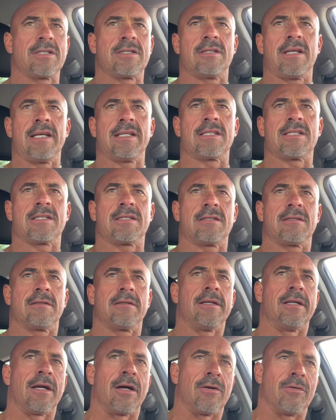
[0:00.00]

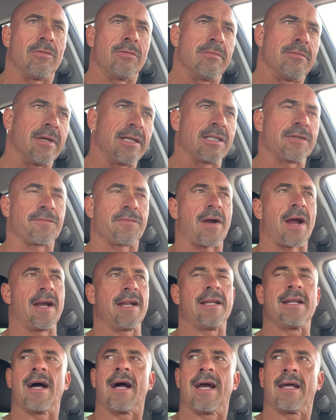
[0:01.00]
it's
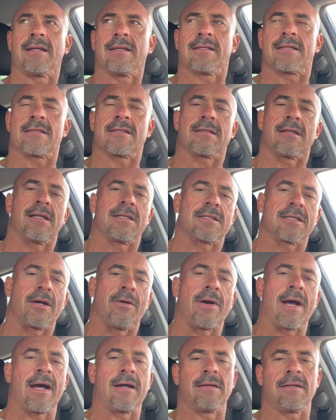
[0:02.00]
Friday night. Let's
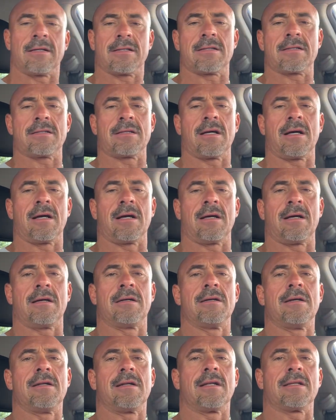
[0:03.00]
go out and
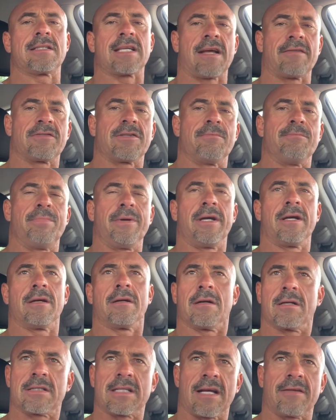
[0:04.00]
let's have some beer.
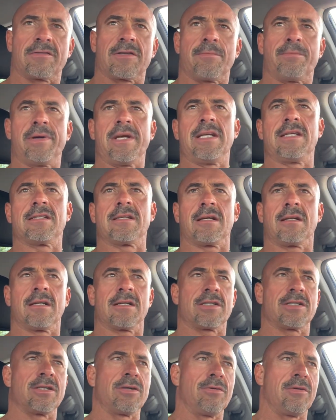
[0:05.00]
Let's have some pizza.
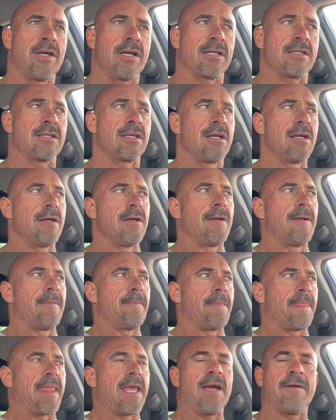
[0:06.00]
Let's do this.
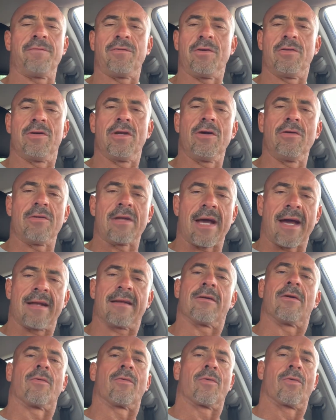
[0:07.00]
If you do that,
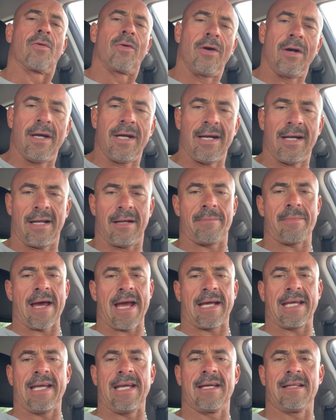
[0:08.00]
reel it
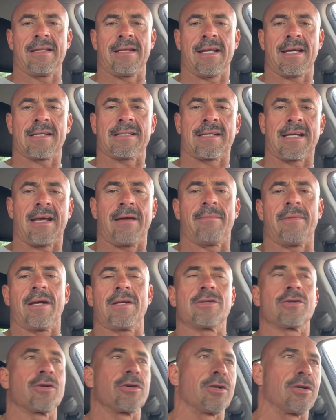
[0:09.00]
back in the next day and make
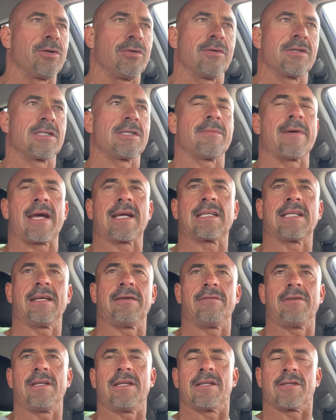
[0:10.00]
sure you're doing some
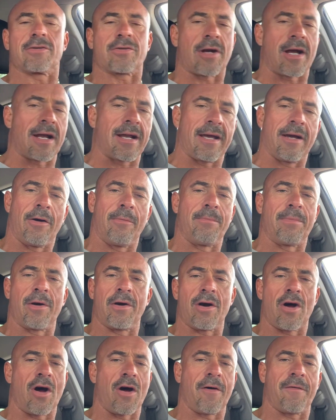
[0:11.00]
activity to try to help
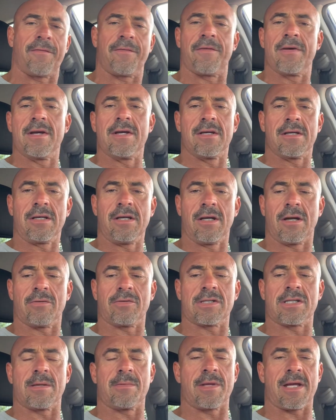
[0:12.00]
burn off,
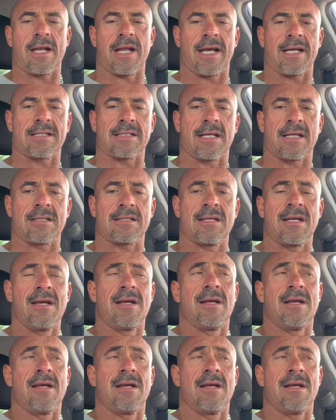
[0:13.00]
some of that excess.